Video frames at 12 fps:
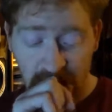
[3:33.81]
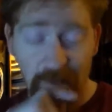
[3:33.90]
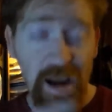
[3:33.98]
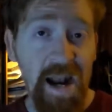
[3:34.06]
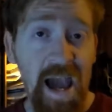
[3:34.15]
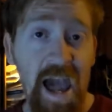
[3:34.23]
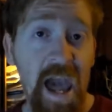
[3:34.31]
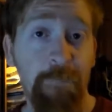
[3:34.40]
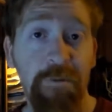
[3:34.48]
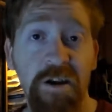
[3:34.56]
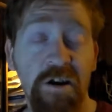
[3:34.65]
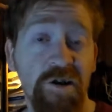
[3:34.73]
It may not
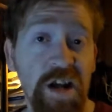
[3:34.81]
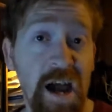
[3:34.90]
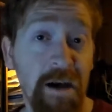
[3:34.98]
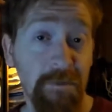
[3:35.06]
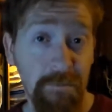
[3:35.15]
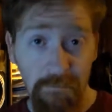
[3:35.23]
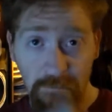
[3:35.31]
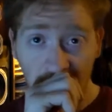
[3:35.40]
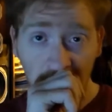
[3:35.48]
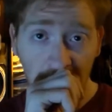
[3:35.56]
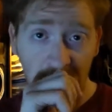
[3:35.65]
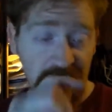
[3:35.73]
happen to your child,
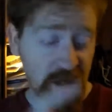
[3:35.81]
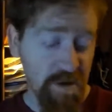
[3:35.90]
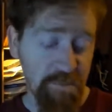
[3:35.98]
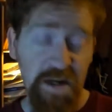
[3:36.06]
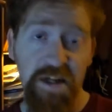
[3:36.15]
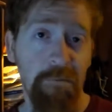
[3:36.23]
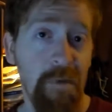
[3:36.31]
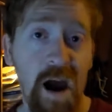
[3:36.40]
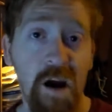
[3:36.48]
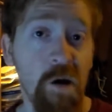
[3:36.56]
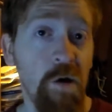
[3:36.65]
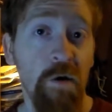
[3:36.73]
excuse me,
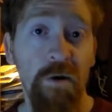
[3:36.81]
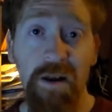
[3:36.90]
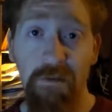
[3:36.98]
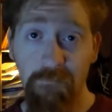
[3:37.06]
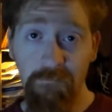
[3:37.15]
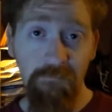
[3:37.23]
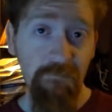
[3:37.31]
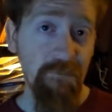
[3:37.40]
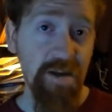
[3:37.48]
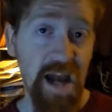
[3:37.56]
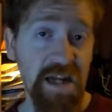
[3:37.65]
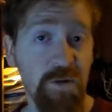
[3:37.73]
tomorrow,
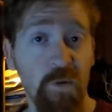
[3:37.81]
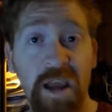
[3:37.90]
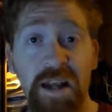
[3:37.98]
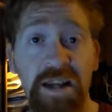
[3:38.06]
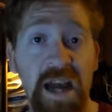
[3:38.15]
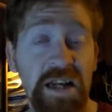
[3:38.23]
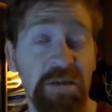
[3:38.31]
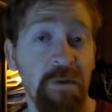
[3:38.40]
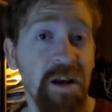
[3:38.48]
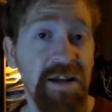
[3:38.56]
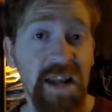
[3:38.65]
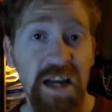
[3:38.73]
next week, next
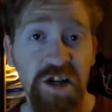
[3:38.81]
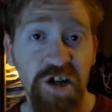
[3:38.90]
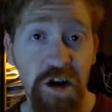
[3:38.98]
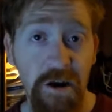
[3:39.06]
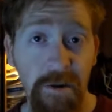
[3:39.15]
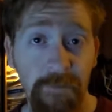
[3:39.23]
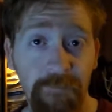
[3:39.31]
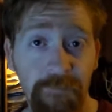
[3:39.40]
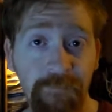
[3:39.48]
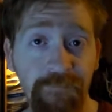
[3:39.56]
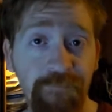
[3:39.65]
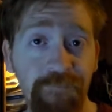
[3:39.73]
month, next year.
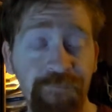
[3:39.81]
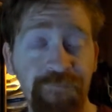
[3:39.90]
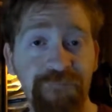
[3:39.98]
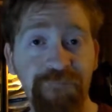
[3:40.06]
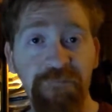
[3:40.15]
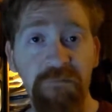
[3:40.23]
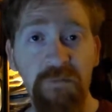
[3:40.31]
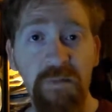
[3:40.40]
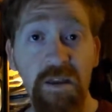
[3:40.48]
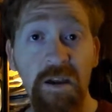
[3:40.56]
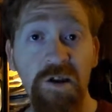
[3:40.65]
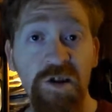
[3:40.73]

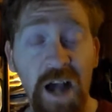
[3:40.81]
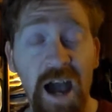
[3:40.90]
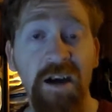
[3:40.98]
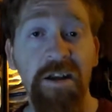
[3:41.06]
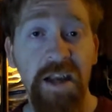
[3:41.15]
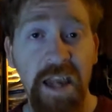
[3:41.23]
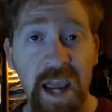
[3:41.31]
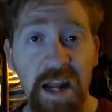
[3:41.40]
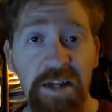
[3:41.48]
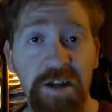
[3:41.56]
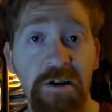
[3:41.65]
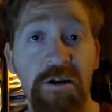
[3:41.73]
Childhood
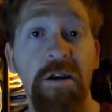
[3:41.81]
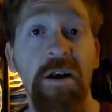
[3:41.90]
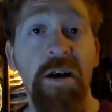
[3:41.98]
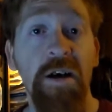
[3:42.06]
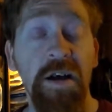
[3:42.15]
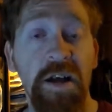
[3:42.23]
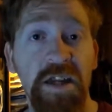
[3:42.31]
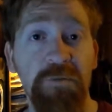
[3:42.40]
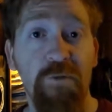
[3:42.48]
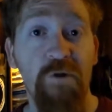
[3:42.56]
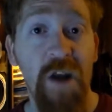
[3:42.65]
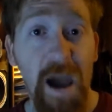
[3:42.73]
cancer is
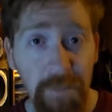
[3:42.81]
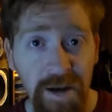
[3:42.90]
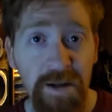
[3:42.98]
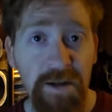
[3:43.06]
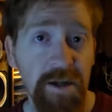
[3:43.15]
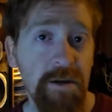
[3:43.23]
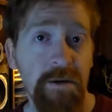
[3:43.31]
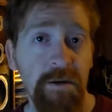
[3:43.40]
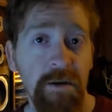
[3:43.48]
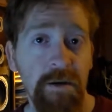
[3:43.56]
prominent.